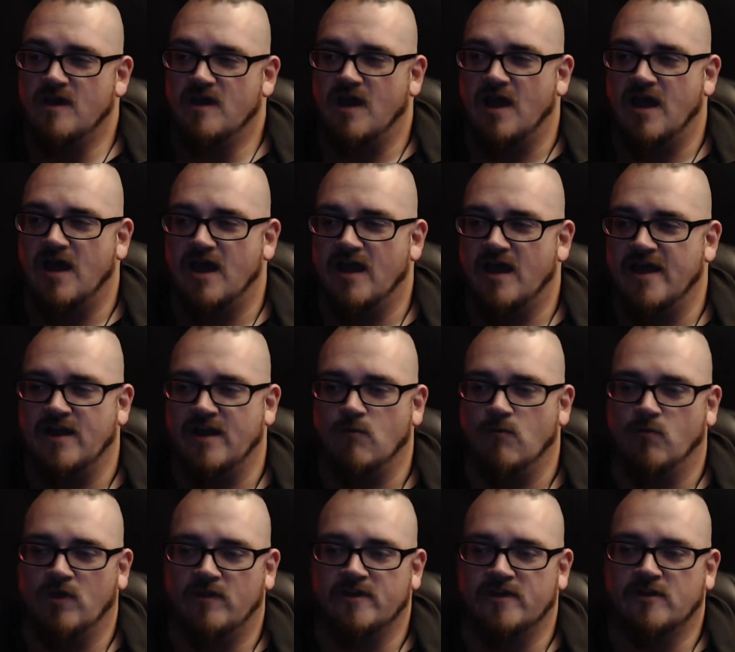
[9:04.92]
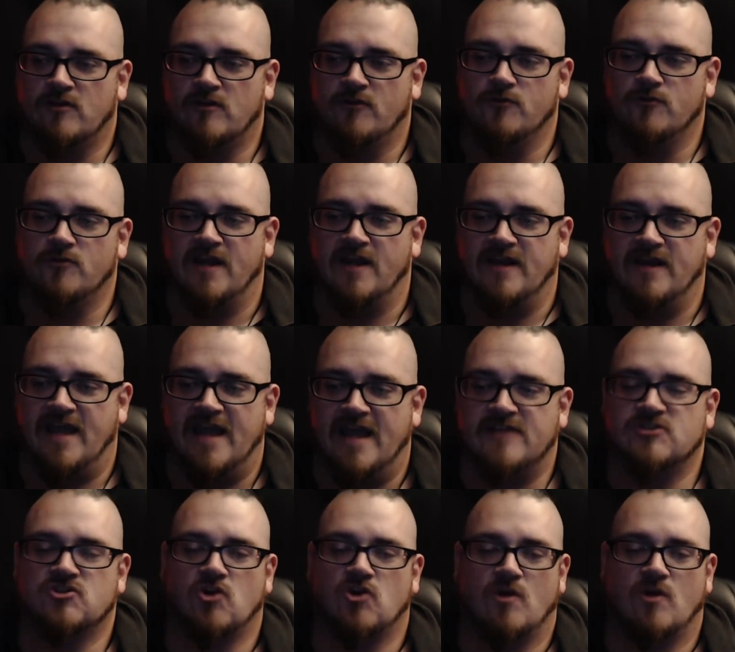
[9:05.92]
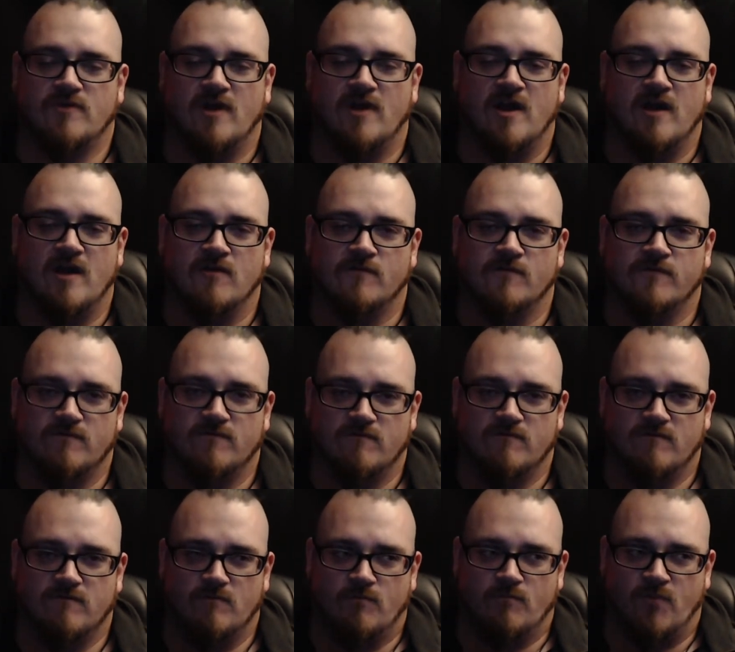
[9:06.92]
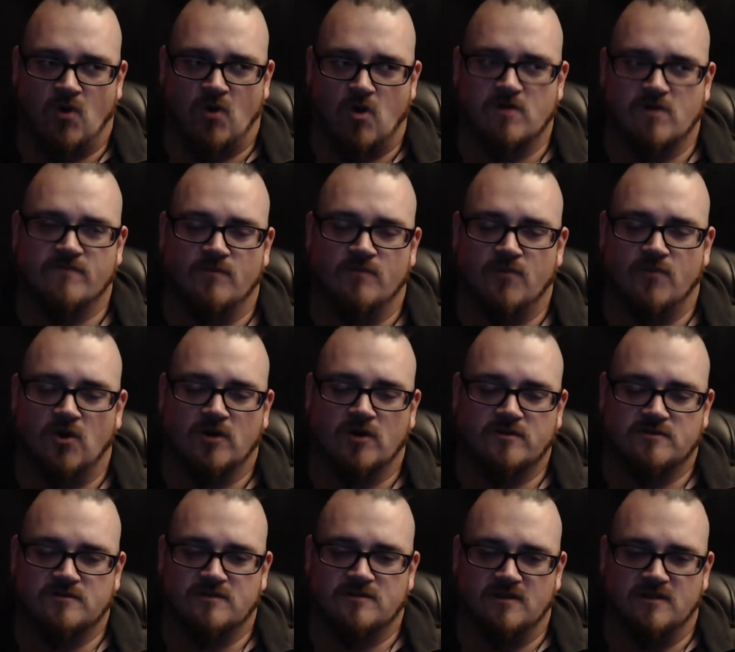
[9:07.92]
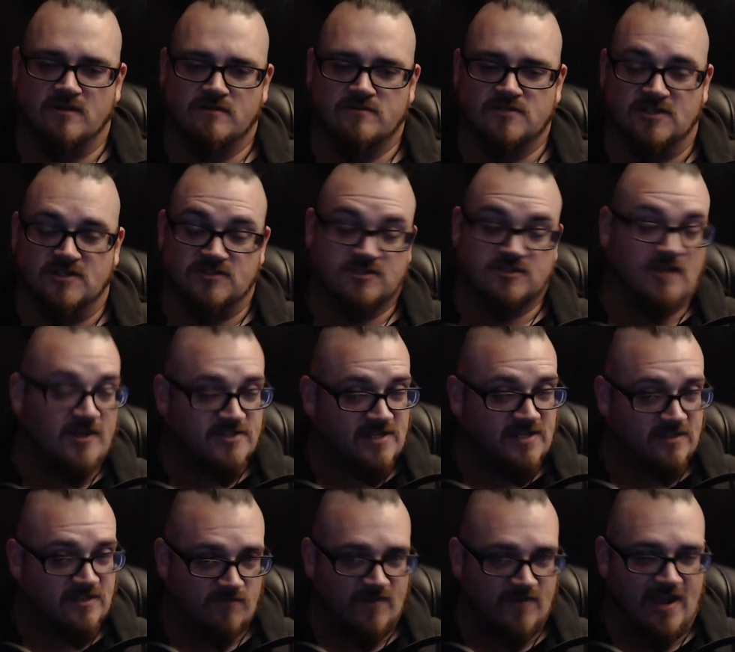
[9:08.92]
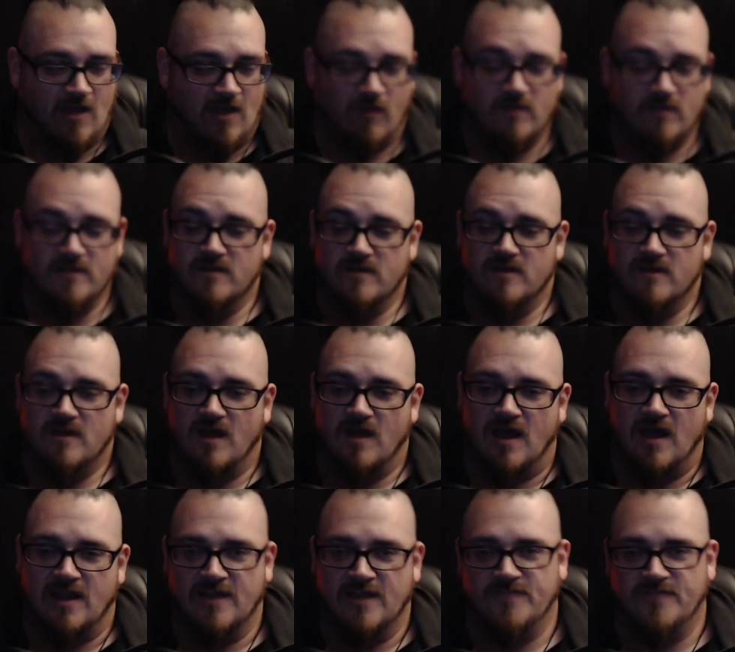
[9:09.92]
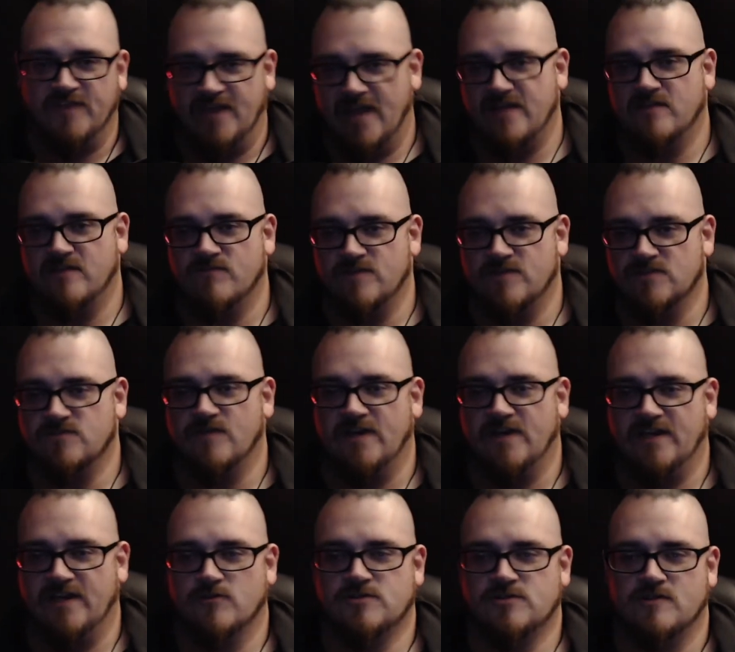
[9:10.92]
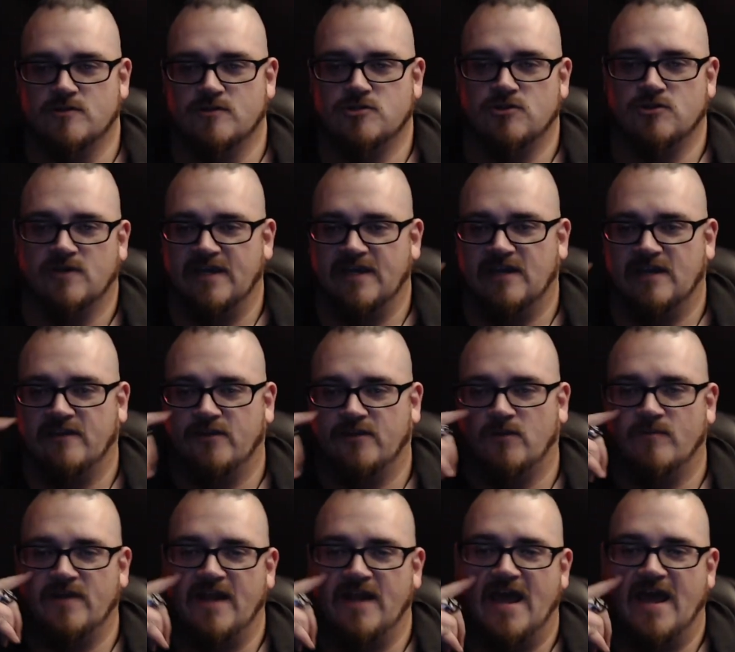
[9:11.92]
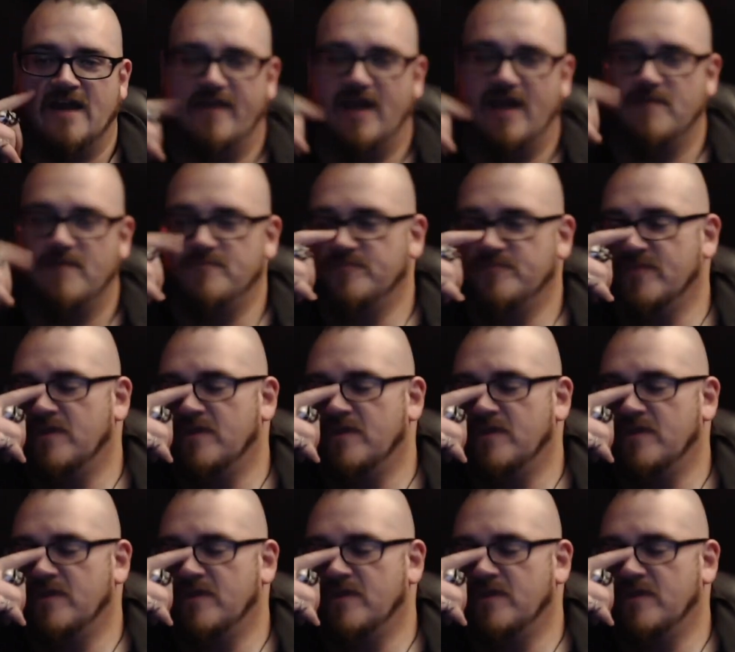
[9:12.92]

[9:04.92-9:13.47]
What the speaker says: And I will include an excerpt of part of the book discussing the veil at the end of this video, so that you can get a little bit out of that.